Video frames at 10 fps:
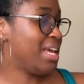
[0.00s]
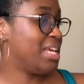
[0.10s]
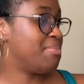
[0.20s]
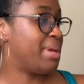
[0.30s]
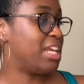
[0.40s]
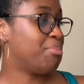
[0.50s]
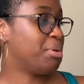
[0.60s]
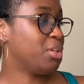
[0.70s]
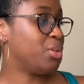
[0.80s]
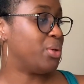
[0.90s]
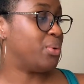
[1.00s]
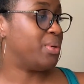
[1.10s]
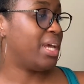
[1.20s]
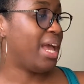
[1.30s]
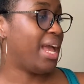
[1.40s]
He made a
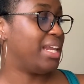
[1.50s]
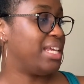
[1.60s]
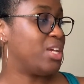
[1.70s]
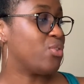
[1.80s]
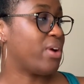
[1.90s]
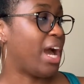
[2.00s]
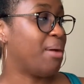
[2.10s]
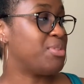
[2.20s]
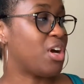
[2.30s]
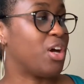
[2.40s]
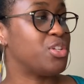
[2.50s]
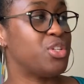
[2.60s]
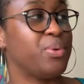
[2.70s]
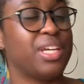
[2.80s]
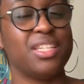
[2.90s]
balloon and he grabbed
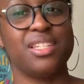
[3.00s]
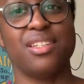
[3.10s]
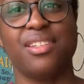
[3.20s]
onto it.